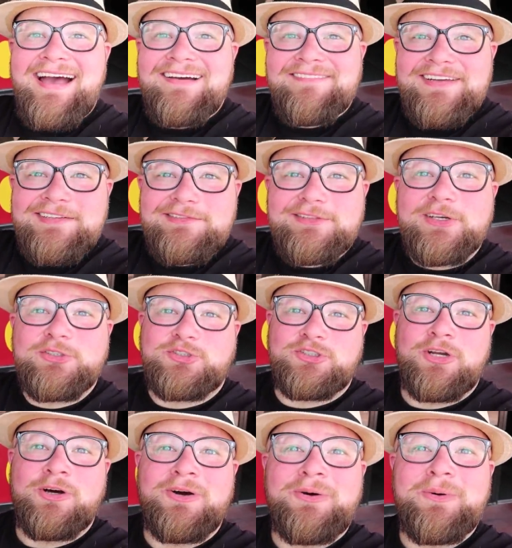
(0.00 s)
it, the
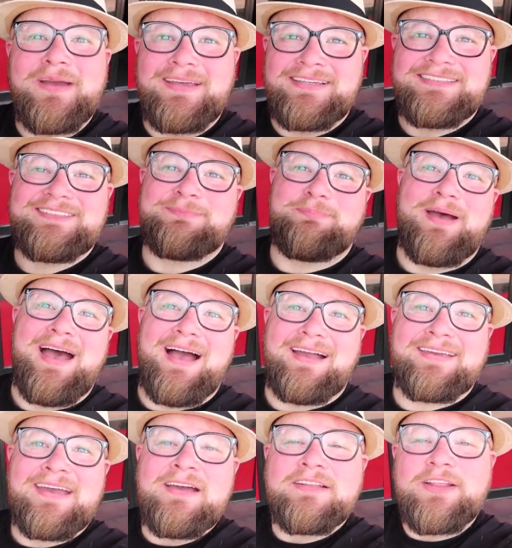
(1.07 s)
show is
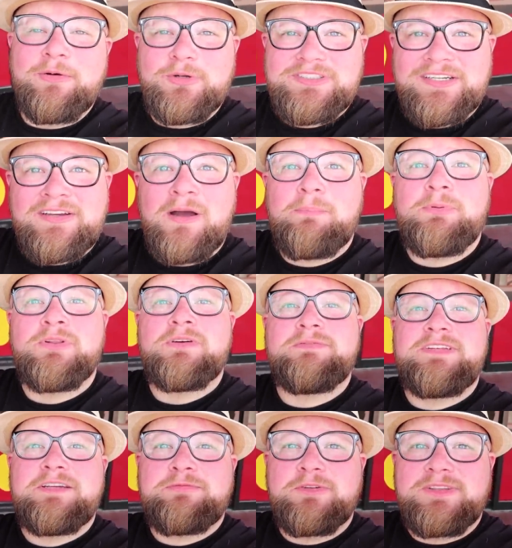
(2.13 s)
back. There was a couple of
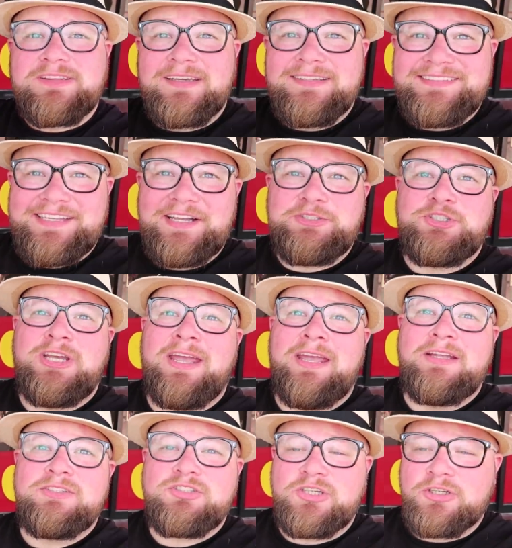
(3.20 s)
different things that
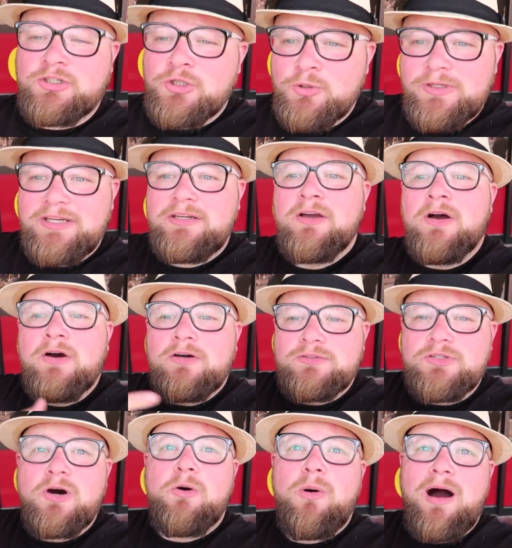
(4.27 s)
changed, including
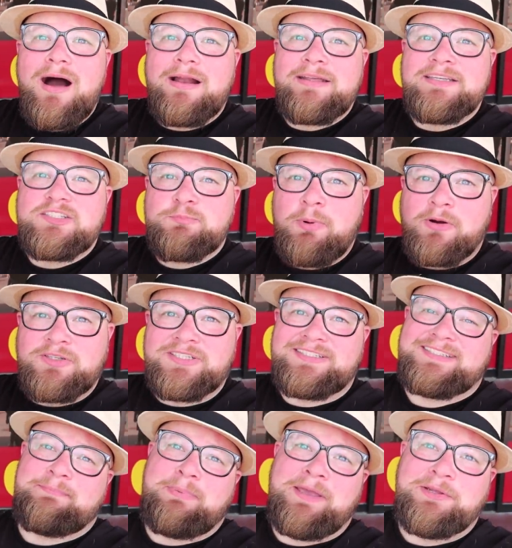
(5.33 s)
no audience
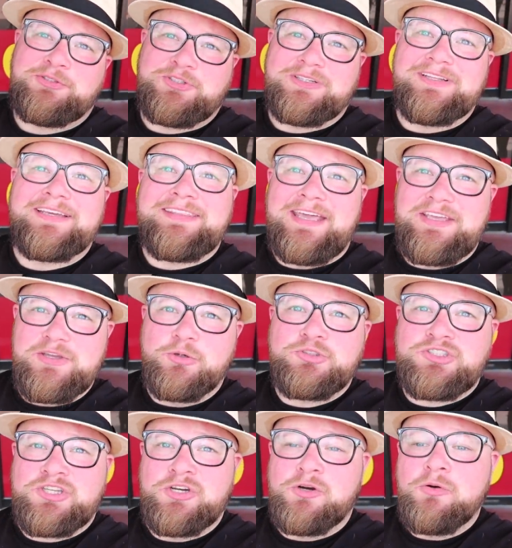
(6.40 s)
participation like they
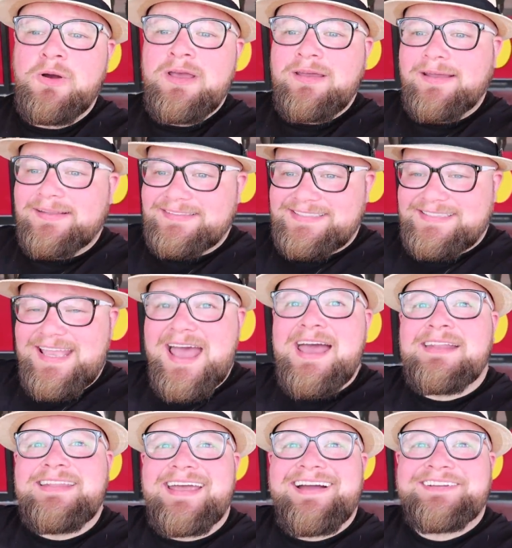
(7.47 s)
used to.
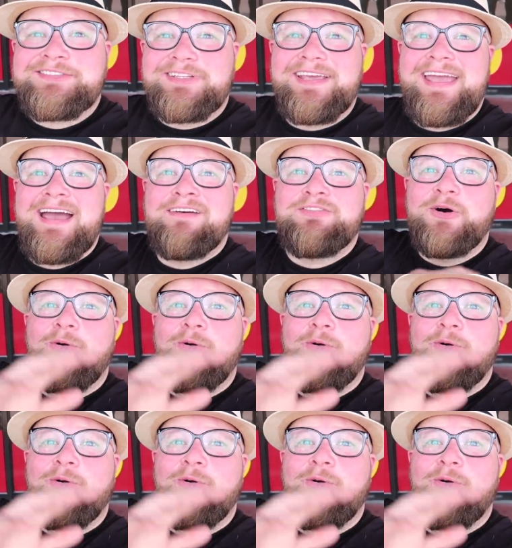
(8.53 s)
Instead, they actually have